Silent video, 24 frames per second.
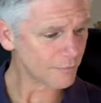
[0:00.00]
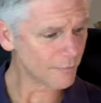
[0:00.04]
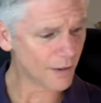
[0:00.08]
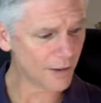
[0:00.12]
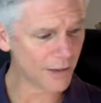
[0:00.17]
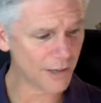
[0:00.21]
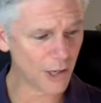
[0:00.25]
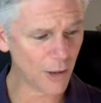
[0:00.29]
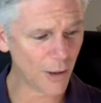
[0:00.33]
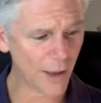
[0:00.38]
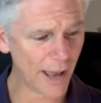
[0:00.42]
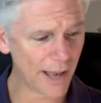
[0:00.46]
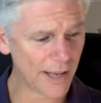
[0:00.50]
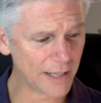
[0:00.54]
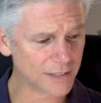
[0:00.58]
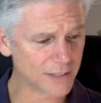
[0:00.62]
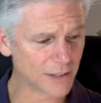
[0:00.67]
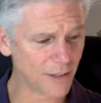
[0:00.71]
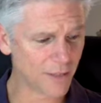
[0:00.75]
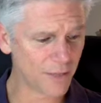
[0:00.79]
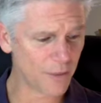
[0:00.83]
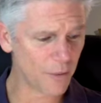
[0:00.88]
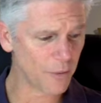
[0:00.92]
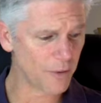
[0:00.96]
You know, 8 is
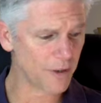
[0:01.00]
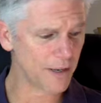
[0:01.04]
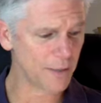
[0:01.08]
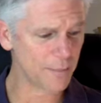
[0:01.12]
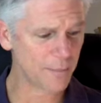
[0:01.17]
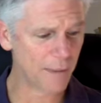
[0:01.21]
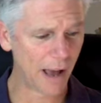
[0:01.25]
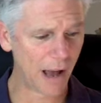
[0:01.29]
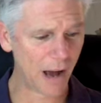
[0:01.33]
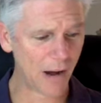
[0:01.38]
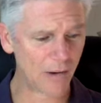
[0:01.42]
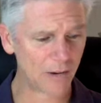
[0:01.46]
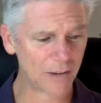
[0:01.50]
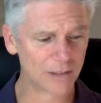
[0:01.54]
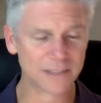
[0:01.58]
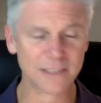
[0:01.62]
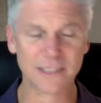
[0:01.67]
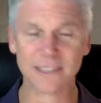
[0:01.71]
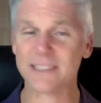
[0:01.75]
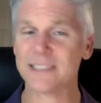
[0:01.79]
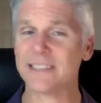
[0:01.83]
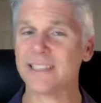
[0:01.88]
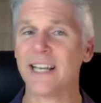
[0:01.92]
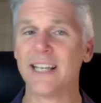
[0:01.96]
authority, power,
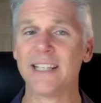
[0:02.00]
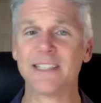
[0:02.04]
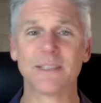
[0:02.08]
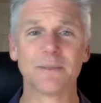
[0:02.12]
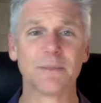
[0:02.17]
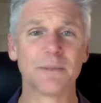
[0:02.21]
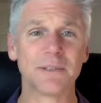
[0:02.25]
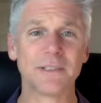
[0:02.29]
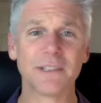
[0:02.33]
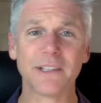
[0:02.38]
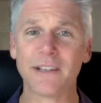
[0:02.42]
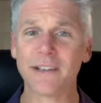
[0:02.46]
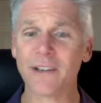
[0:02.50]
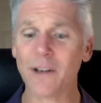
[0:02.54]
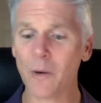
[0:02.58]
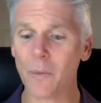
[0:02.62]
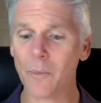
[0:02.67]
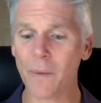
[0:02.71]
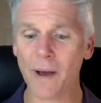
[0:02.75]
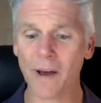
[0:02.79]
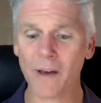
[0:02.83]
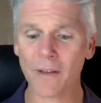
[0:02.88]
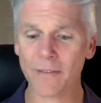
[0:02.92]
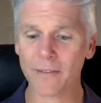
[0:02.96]
success, material
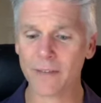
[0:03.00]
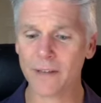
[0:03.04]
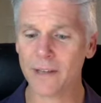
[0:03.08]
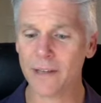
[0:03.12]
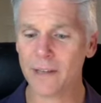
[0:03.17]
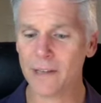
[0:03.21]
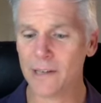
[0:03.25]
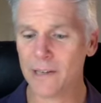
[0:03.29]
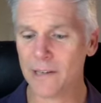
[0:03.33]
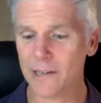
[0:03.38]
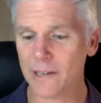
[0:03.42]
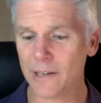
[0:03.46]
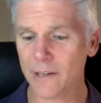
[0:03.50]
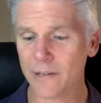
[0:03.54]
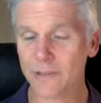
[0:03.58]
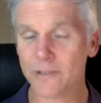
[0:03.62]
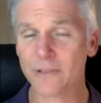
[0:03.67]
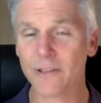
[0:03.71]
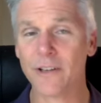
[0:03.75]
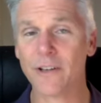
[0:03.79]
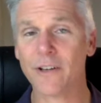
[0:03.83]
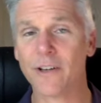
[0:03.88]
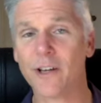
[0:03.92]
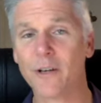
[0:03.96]
wealth. You know,
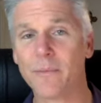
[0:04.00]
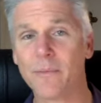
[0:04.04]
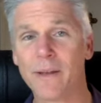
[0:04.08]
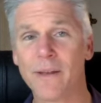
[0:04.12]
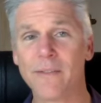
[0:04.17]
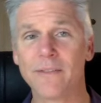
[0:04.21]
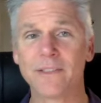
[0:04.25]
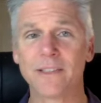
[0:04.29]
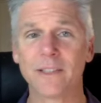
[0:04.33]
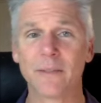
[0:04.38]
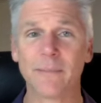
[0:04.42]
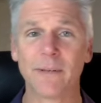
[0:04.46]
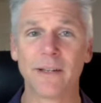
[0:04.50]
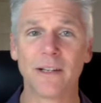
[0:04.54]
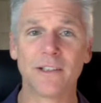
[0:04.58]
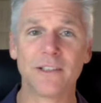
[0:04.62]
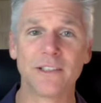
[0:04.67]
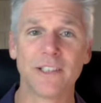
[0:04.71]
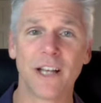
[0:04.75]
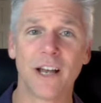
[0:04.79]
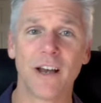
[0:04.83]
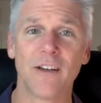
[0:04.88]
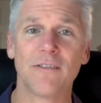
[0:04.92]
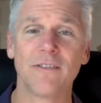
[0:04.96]
so there could be even some
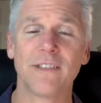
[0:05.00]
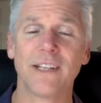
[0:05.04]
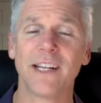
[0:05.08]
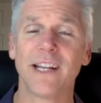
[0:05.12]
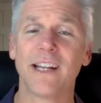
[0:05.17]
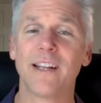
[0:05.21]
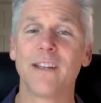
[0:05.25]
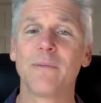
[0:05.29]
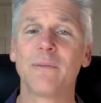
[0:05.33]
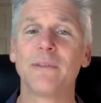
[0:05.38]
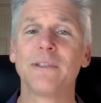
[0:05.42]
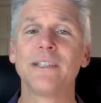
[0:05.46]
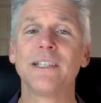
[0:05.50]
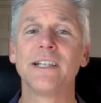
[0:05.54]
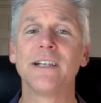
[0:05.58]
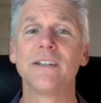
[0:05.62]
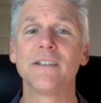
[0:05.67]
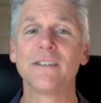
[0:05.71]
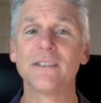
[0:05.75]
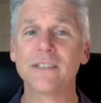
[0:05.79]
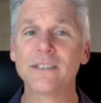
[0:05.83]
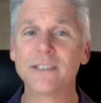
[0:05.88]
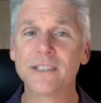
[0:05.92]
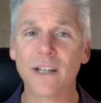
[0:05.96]
energy of letting the
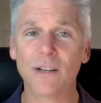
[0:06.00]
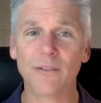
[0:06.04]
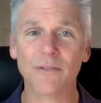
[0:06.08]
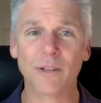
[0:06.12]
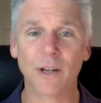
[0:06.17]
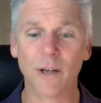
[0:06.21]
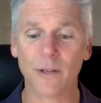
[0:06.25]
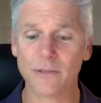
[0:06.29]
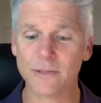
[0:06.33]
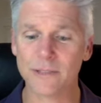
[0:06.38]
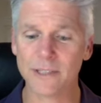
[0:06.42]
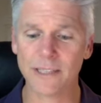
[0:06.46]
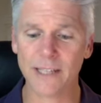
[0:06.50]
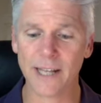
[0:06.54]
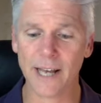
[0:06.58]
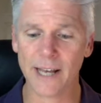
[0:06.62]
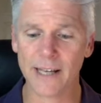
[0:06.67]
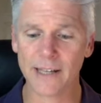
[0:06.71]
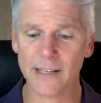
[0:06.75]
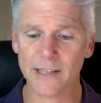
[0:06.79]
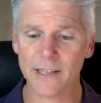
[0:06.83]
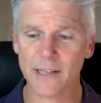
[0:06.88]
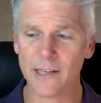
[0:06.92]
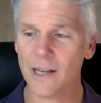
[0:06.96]
material stuff go
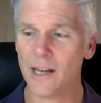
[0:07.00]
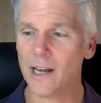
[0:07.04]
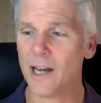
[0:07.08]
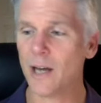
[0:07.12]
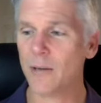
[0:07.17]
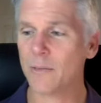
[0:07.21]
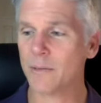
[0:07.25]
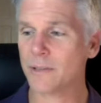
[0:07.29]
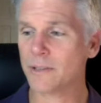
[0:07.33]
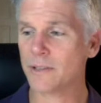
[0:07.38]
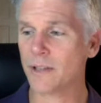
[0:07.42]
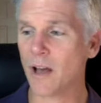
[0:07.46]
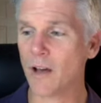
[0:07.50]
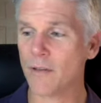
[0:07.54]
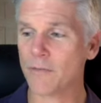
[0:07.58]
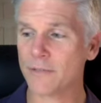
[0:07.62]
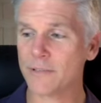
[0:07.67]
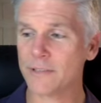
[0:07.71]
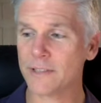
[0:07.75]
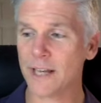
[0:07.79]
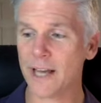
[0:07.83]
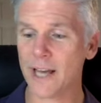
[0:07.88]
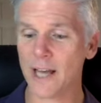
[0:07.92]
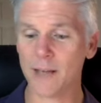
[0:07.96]
today. Because
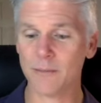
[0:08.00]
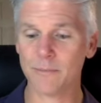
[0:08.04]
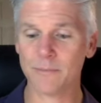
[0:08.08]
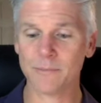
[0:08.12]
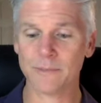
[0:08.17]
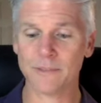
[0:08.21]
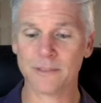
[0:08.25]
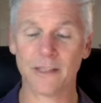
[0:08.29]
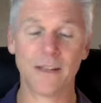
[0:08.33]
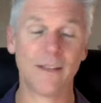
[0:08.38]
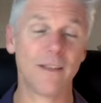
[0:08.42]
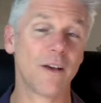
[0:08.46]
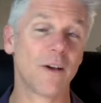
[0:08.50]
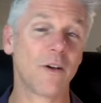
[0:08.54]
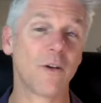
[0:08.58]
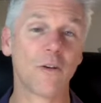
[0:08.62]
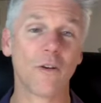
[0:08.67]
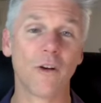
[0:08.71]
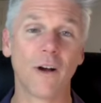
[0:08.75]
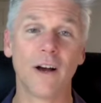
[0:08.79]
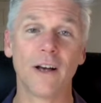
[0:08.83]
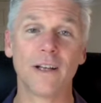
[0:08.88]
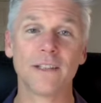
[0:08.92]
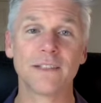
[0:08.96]
oftentimes the
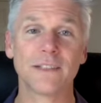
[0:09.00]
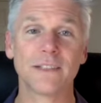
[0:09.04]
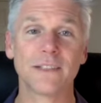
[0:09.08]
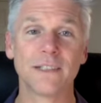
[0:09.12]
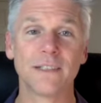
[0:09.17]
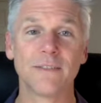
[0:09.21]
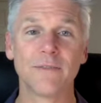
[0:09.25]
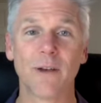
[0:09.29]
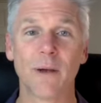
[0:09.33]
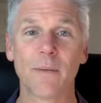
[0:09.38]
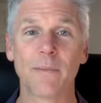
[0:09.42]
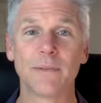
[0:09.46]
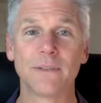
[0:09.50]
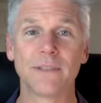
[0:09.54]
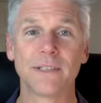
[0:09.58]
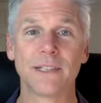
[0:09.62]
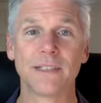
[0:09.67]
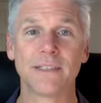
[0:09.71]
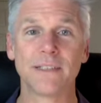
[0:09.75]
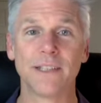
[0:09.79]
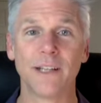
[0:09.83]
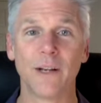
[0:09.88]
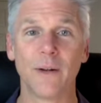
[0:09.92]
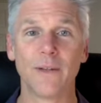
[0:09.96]
cross
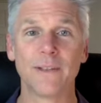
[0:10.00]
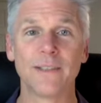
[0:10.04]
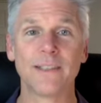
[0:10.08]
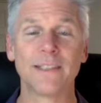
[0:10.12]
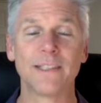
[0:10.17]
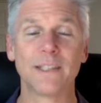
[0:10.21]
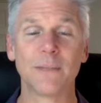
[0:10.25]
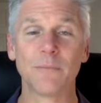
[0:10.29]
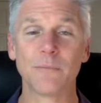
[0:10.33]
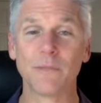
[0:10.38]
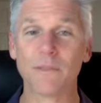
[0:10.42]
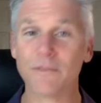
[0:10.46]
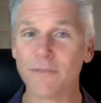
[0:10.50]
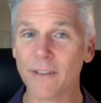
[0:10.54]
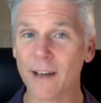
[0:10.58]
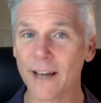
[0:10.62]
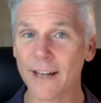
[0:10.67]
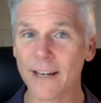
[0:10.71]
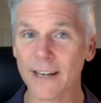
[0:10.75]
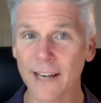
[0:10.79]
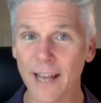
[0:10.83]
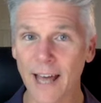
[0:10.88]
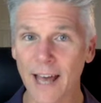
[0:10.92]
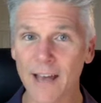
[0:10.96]
represents, you know, a
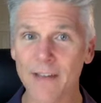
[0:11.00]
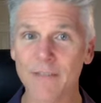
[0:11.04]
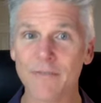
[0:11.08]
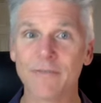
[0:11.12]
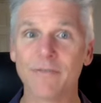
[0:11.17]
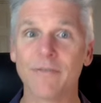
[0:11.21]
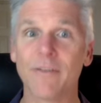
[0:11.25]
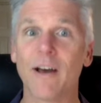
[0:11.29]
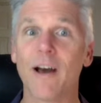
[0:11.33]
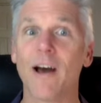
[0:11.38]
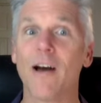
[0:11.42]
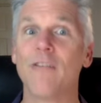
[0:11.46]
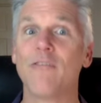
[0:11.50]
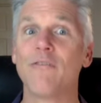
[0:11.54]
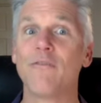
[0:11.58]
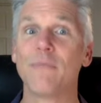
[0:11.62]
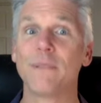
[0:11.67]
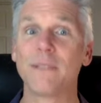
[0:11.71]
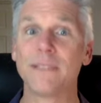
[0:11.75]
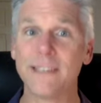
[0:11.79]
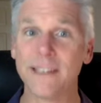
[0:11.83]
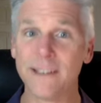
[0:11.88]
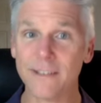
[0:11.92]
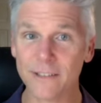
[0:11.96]
simplified life of
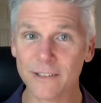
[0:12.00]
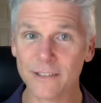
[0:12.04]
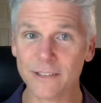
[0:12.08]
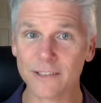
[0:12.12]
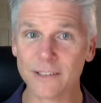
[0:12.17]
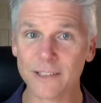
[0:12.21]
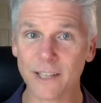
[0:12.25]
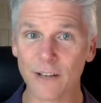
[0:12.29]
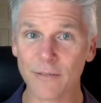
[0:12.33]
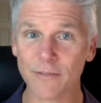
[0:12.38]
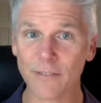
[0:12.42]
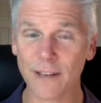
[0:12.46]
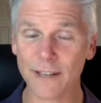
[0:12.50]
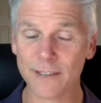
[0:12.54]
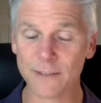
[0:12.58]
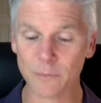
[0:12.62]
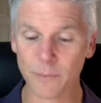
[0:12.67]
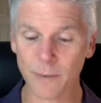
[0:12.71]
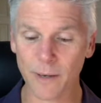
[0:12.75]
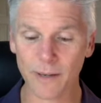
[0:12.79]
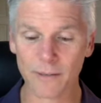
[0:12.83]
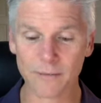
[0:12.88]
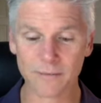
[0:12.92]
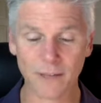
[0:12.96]
material stuff as
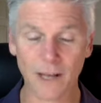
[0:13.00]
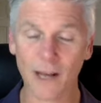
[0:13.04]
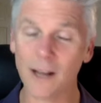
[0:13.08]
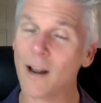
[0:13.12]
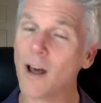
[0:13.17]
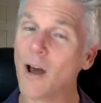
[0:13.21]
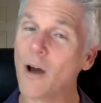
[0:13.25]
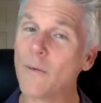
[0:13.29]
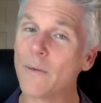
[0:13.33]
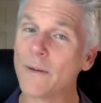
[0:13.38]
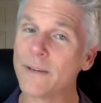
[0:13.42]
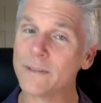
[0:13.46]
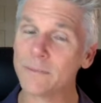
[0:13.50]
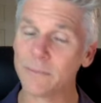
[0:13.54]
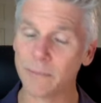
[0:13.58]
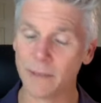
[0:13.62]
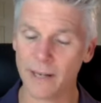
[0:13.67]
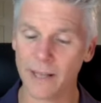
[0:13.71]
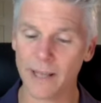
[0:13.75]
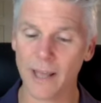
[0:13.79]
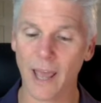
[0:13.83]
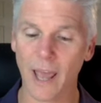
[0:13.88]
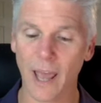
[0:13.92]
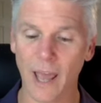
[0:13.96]
well. Not always,
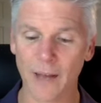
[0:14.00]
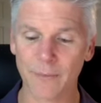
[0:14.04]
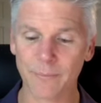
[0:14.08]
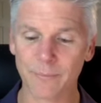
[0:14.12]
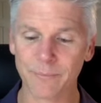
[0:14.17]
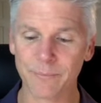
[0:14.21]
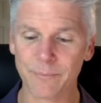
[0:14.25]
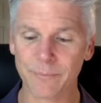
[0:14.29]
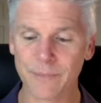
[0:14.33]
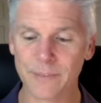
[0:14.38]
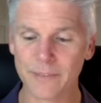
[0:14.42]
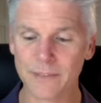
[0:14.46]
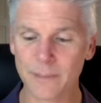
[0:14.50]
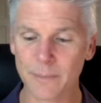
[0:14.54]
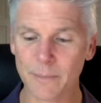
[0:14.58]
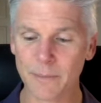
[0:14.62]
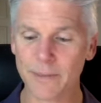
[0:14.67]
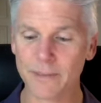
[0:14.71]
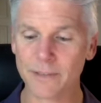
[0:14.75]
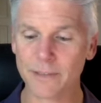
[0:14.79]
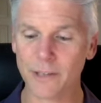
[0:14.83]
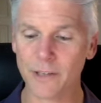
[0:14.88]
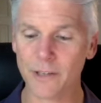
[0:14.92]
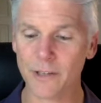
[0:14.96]
but it can.
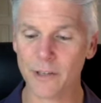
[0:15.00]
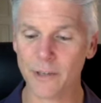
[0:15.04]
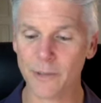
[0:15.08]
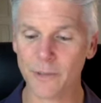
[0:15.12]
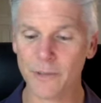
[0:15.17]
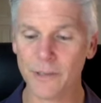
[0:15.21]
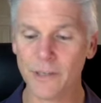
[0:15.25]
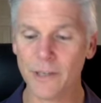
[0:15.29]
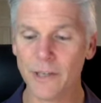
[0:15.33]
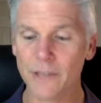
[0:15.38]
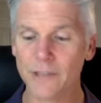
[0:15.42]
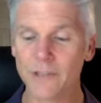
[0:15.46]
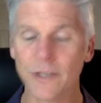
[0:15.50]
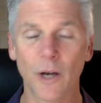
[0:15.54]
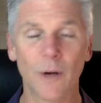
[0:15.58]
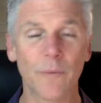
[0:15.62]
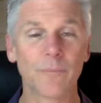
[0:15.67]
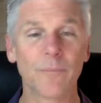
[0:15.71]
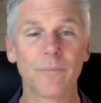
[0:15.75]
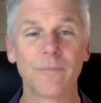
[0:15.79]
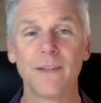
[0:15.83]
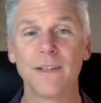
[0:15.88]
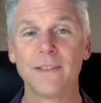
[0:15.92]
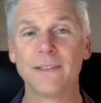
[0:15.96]
Depends on you.
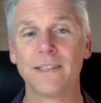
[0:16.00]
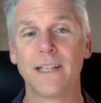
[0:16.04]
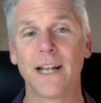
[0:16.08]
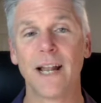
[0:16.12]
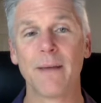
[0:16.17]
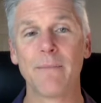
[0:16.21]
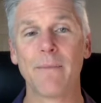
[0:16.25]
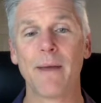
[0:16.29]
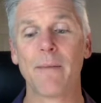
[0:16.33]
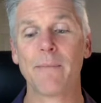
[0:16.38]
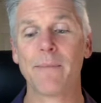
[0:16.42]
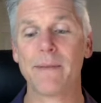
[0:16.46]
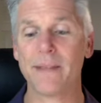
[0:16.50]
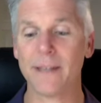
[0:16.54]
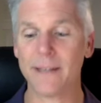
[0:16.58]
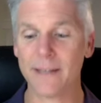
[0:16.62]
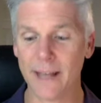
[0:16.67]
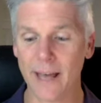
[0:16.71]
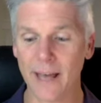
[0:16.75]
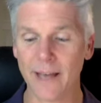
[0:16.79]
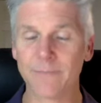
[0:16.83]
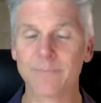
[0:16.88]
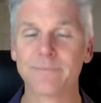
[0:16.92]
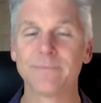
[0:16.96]
So today may be the
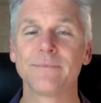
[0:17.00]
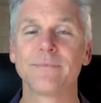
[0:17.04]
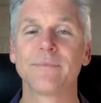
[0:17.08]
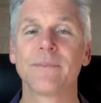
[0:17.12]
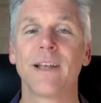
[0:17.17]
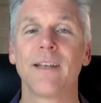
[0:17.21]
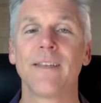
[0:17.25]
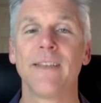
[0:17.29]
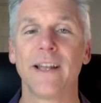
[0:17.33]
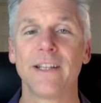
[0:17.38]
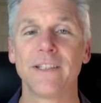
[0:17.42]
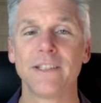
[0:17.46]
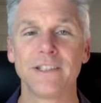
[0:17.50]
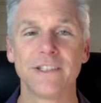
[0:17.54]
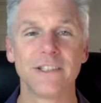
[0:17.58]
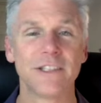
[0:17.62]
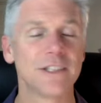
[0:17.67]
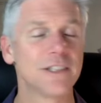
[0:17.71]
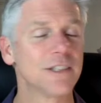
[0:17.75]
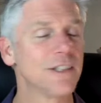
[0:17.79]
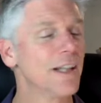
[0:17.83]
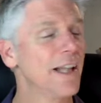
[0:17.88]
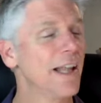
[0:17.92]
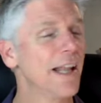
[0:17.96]
day that you
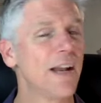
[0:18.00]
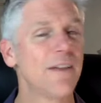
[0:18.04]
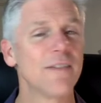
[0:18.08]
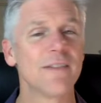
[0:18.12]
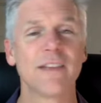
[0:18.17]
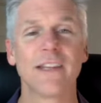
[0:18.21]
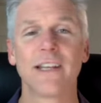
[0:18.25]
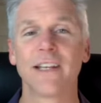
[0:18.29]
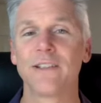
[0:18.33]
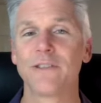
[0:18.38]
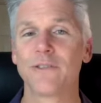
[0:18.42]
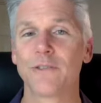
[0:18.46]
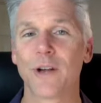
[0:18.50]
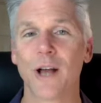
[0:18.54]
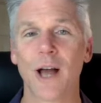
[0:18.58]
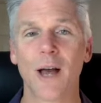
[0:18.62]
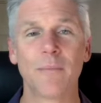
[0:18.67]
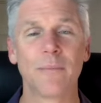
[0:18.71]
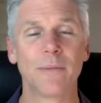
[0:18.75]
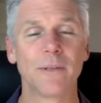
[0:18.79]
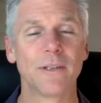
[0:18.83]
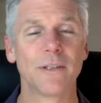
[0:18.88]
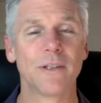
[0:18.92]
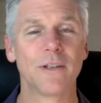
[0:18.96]
just let everything
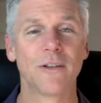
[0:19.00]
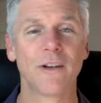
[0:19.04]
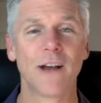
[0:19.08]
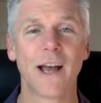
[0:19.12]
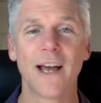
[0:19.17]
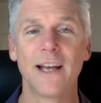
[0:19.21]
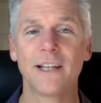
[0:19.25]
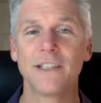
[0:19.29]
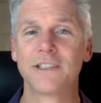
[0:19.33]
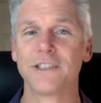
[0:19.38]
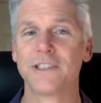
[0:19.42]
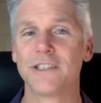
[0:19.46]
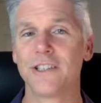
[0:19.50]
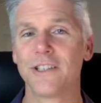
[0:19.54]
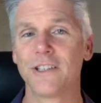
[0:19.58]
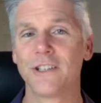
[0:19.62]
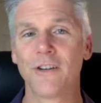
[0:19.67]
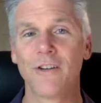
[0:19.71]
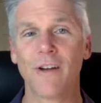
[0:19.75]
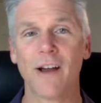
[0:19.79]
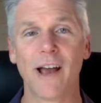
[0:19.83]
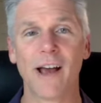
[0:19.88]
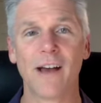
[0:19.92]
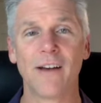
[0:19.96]
drop and crash to the
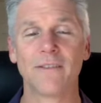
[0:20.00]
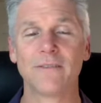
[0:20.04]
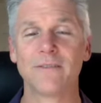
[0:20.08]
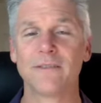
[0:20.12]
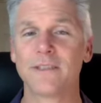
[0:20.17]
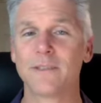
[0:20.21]
ground,